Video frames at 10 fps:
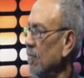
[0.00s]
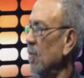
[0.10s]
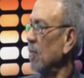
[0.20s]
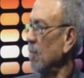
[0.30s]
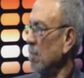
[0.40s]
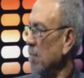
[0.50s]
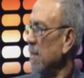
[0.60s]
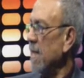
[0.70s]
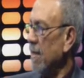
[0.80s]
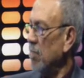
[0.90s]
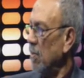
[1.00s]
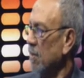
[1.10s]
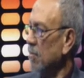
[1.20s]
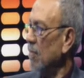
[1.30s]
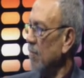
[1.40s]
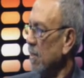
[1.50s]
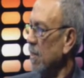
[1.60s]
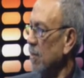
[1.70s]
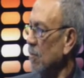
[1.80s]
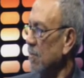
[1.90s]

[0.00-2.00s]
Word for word: uh, being part of EU.